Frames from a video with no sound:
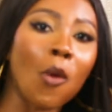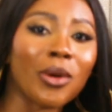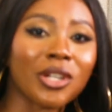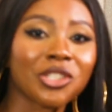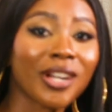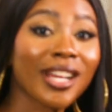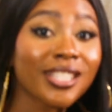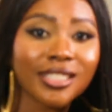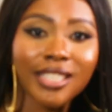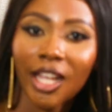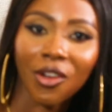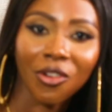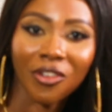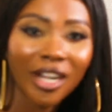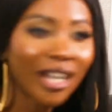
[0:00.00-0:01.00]
we're trying to
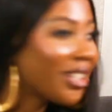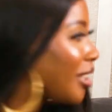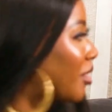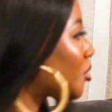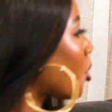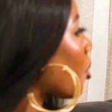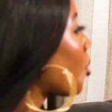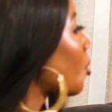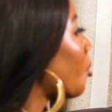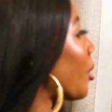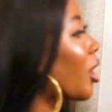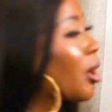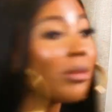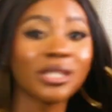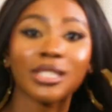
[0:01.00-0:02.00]
take over. No,
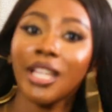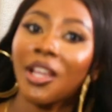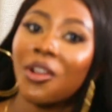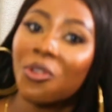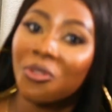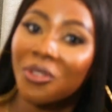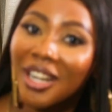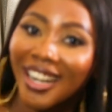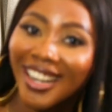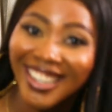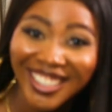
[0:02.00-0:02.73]
we're coming to take over.